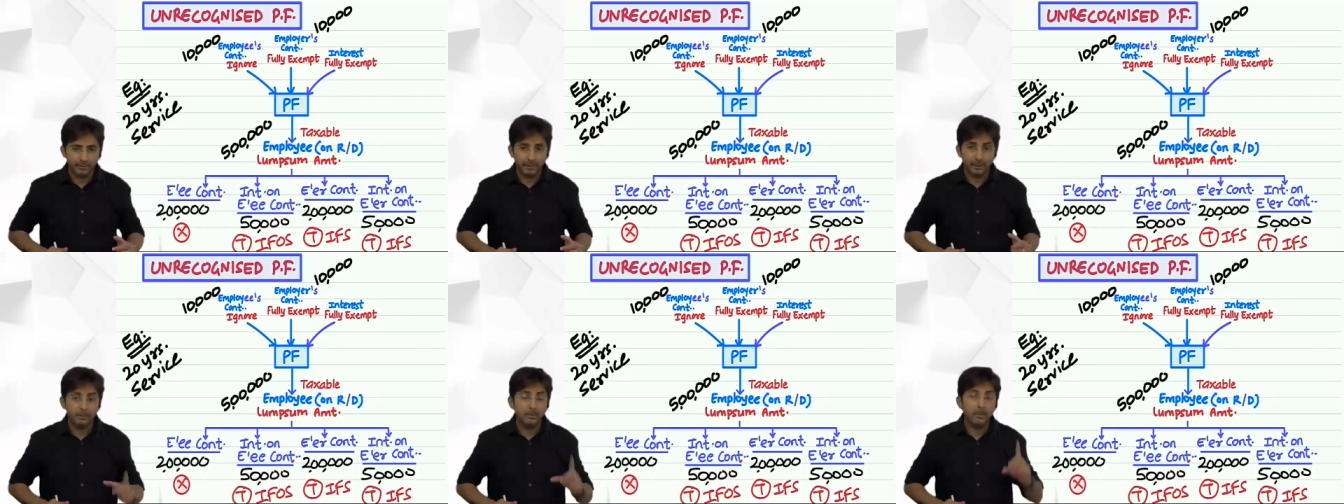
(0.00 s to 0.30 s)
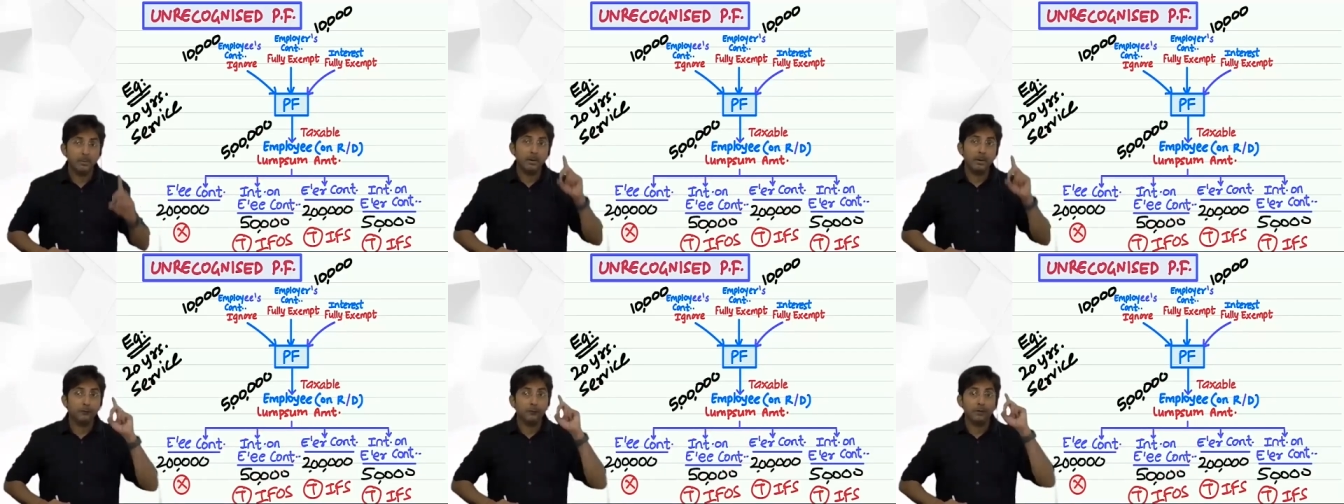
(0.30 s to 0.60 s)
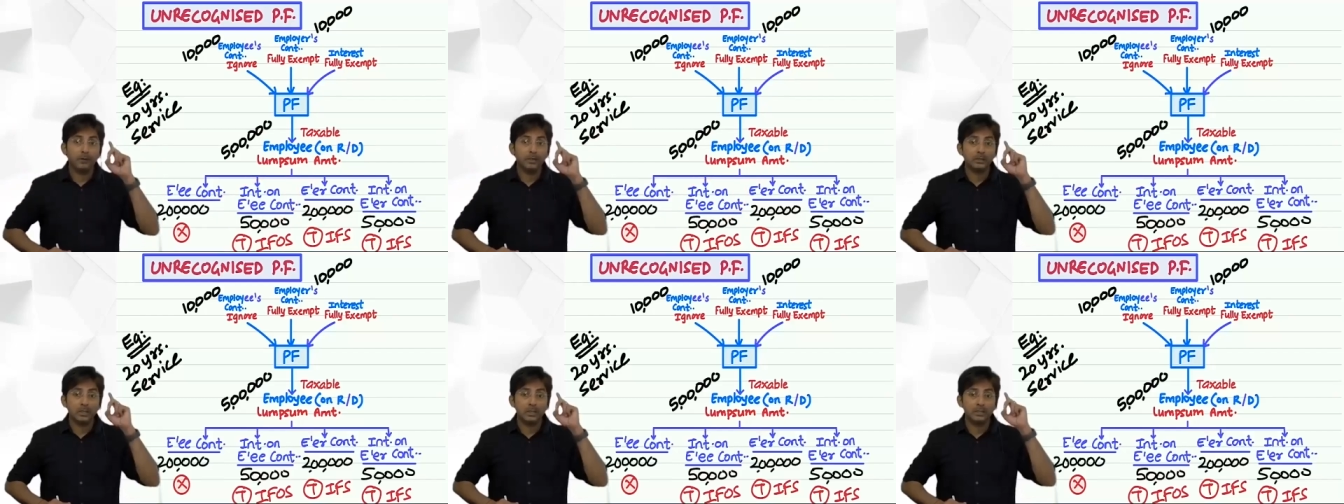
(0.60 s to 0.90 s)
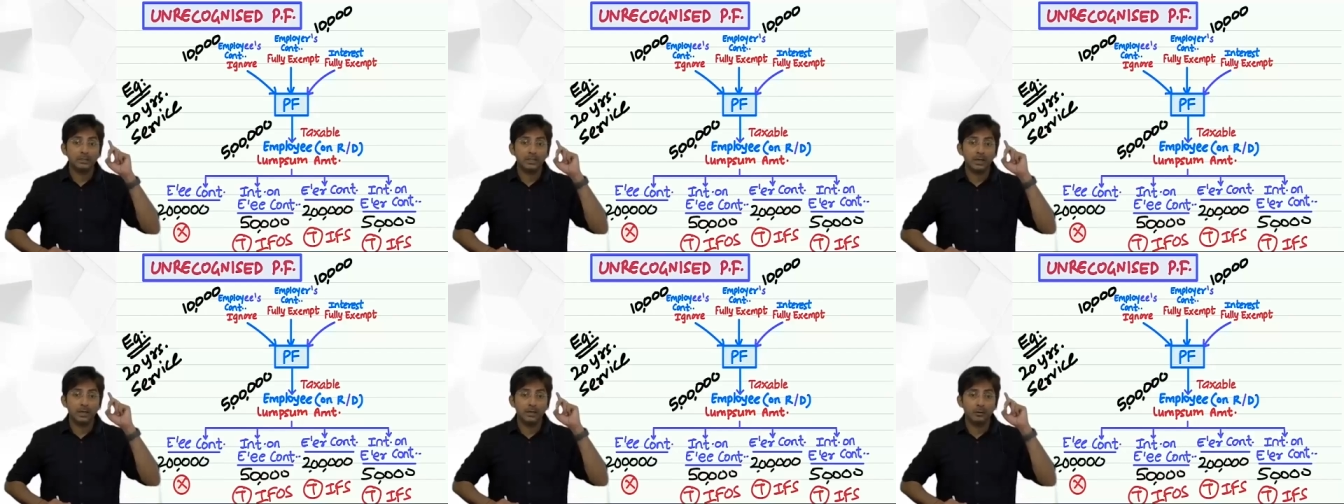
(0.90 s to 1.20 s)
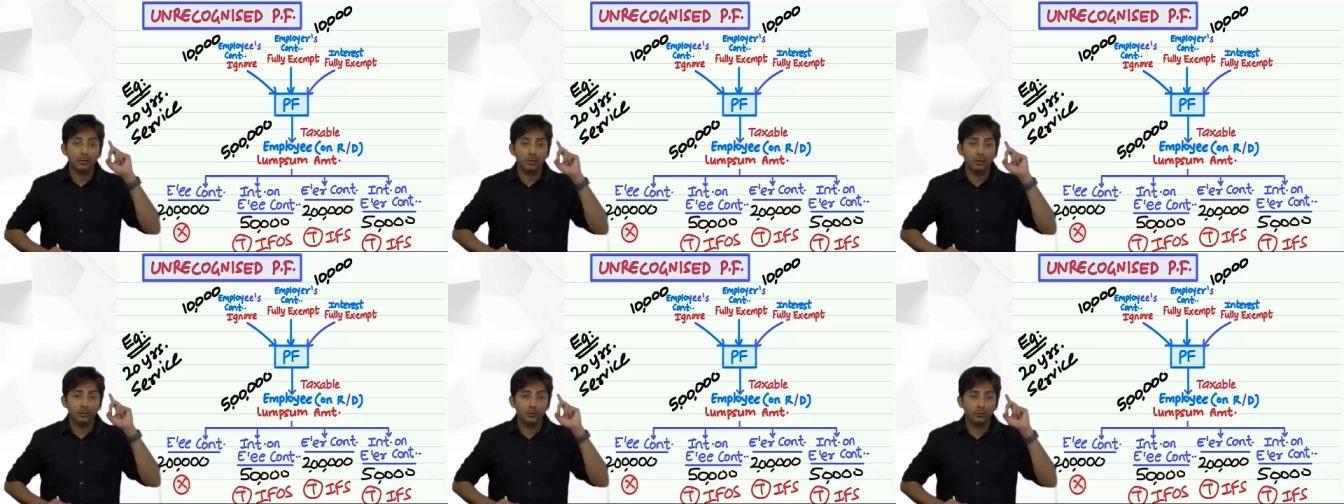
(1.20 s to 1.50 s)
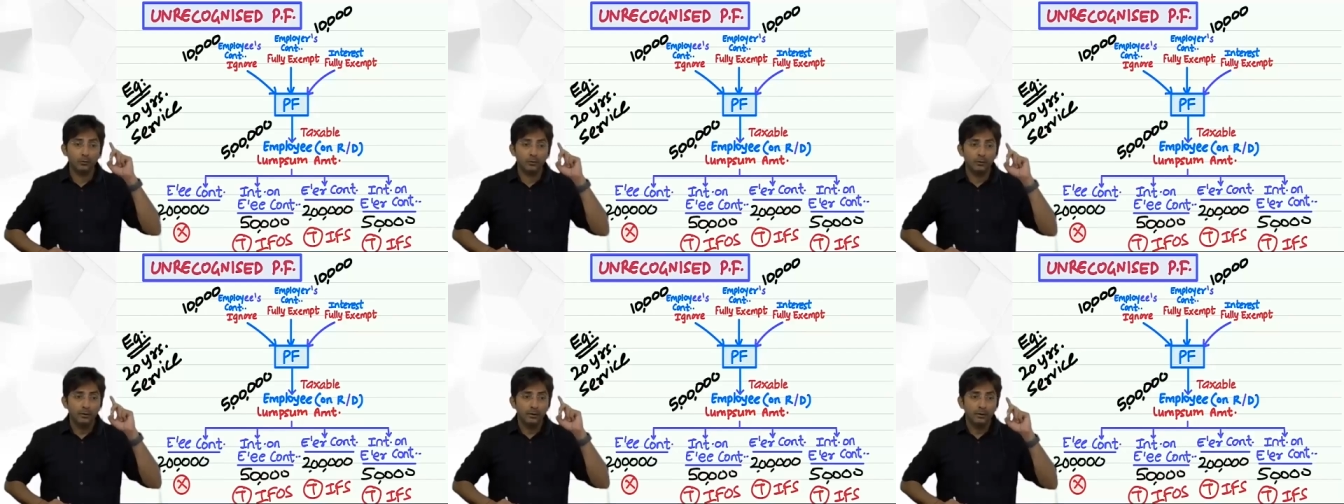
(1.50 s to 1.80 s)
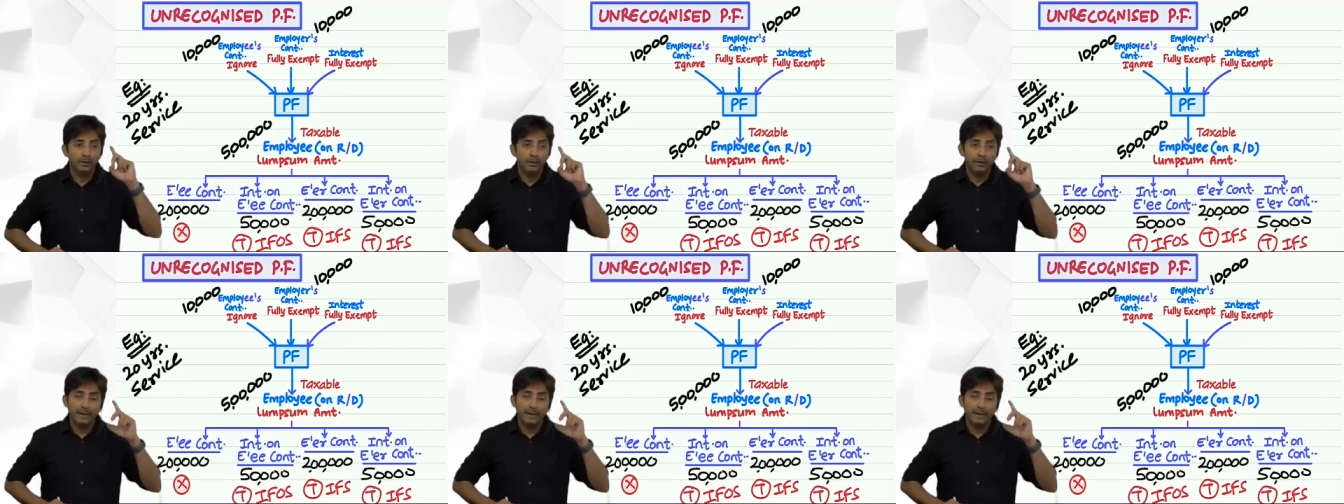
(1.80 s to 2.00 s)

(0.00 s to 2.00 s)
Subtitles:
Remember first lecture I told you,